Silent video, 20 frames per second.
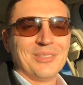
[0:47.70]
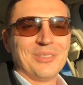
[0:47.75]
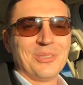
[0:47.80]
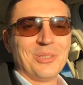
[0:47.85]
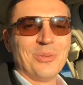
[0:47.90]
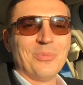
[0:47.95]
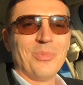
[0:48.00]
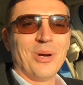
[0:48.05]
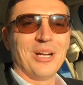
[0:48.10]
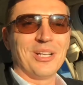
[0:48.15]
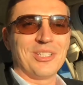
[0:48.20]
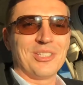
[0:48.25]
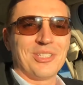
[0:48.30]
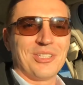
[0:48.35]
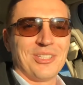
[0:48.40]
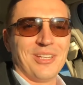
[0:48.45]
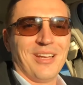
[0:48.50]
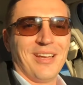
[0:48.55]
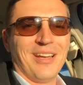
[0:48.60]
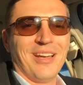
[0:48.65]
too
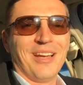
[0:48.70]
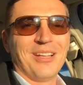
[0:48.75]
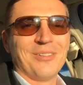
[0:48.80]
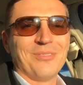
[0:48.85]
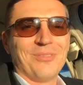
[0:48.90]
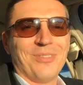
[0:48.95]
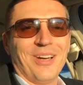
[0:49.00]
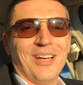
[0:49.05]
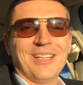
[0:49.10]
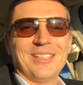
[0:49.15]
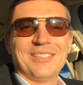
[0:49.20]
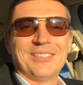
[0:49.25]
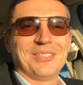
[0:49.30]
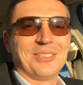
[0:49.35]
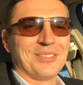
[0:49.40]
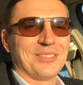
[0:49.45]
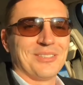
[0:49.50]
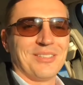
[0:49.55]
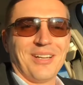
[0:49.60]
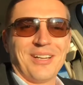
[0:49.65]
much
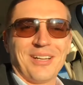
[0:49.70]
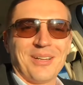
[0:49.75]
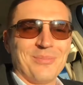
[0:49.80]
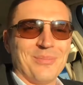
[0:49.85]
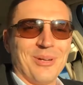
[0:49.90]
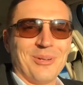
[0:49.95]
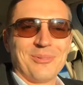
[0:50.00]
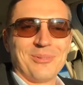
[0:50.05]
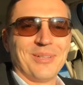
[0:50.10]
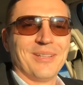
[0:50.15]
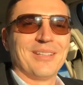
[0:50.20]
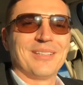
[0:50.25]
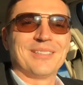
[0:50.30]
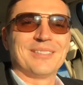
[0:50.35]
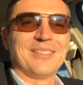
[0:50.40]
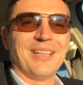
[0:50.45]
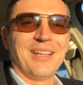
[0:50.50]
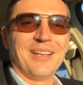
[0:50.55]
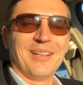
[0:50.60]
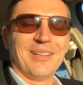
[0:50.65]
advice, just talk about real
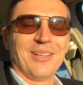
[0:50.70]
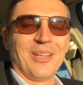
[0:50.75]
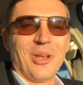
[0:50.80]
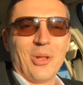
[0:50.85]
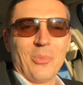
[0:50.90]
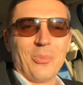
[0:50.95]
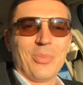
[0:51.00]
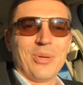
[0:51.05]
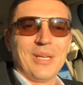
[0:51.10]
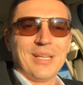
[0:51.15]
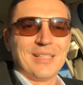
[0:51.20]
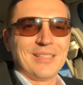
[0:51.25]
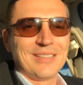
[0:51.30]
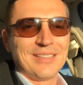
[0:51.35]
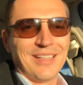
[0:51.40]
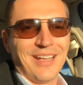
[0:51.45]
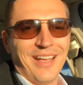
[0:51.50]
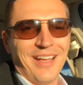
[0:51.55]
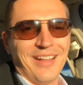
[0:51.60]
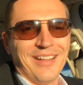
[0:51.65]
estate a little
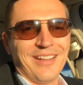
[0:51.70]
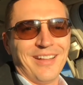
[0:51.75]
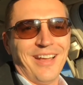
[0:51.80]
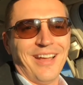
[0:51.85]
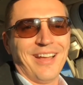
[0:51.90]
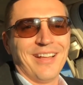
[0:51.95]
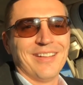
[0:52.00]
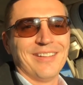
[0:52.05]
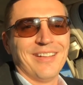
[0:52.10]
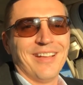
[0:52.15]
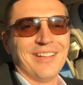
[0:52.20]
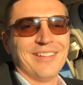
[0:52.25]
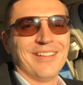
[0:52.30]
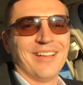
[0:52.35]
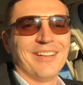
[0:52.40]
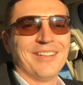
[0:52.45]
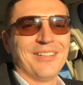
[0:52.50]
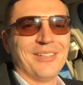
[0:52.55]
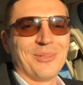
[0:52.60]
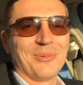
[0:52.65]
bit, and
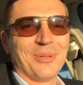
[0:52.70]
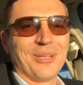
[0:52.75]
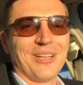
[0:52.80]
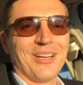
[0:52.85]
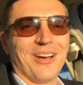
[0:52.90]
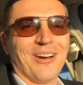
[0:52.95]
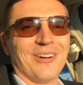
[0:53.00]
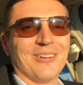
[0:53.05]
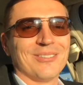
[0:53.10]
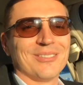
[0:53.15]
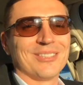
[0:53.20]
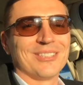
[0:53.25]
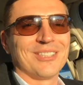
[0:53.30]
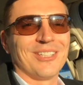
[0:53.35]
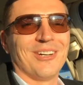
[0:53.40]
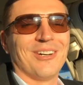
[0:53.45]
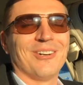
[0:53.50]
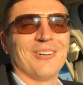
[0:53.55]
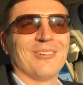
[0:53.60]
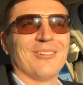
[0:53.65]
then here we go.
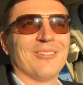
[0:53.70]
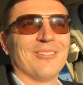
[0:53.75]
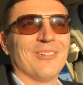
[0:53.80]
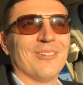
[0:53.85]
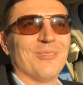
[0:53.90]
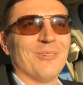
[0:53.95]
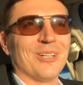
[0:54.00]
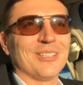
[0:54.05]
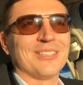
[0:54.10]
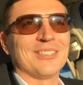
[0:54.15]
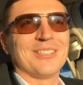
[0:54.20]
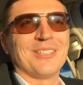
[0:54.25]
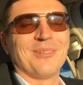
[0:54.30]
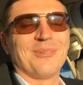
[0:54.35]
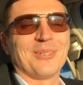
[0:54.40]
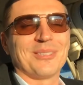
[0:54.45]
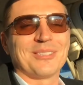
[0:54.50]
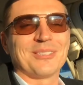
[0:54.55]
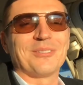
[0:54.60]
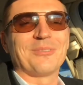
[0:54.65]
So what's
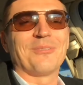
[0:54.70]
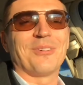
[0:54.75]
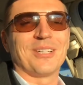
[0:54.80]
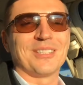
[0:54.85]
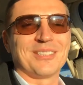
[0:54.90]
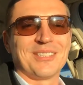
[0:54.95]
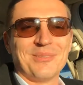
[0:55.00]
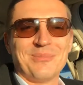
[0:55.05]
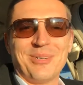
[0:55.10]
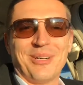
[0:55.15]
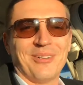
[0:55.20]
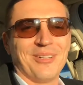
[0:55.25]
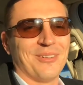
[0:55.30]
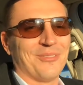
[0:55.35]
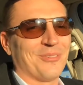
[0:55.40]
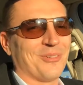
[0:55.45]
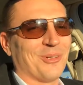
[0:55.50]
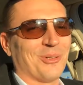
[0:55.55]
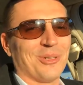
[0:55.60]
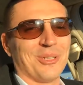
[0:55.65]
the fuss about?
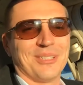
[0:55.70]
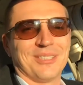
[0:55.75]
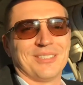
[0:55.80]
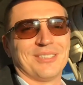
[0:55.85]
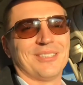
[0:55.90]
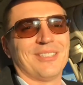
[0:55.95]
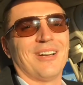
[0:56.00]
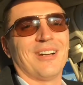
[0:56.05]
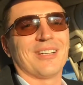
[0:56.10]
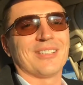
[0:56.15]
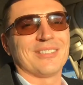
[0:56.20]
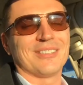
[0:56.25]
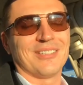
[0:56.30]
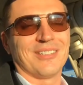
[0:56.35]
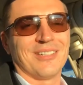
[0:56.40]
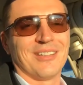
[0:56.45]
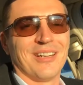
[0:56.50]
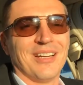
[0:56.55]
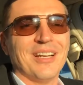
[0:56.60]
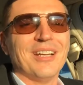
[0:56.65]
Of course, stocks
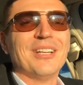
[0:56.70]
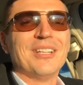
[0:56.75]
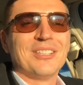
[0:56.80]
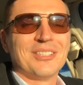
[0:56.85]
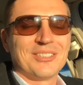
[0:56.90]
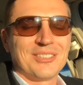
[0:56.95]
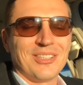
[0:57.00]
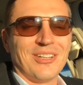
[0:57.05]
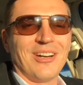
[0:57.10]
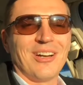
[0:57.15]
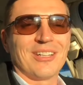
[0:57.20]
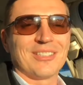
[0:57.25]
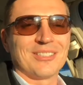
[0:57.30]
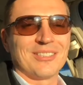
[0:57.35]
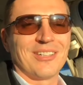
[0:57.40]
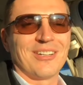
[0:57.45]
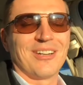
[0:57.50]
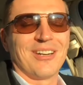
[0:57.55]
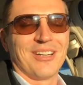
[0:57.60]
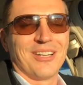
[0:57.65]
are
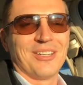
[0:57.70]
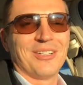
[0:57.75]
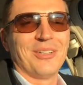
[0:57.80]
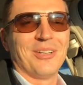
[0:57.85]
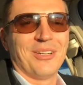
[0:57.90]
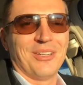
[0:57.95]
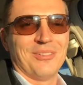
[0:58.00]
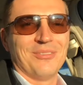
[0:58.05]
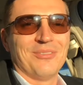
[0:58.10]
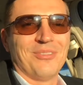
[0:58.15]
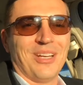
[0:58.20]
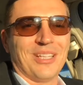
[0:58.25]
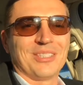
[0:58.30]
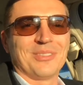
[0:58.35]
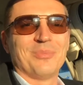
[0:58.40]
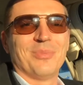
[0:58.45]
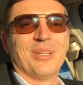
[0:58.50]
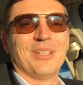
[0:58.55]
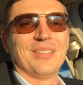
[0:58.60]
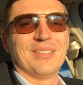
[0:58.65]
a good
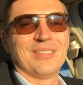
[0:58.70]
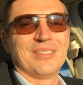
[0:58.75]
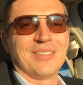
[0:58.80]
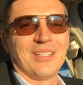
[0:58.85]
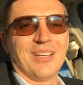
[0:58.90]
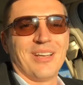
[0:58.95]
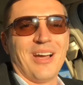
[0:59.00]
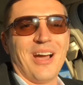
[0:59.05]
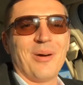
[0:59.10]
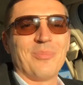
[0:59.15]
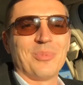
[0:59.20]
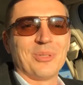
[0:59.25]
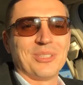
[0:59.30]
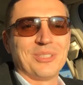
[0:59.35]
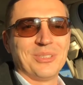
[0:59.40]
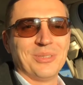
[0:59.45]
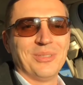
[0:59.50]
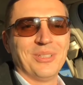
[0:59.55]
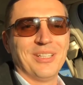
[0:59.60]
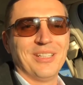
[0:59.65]
investment
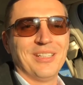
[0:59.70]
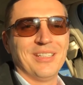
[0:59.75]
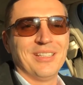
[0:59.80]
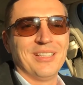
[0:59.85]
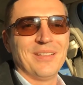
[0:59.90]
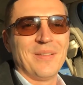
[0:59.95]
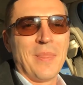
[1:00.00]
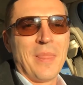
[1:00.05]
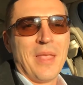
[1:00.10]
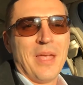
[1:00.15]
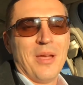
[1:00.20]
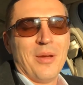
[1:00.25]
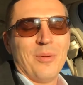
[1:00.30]
opportunity,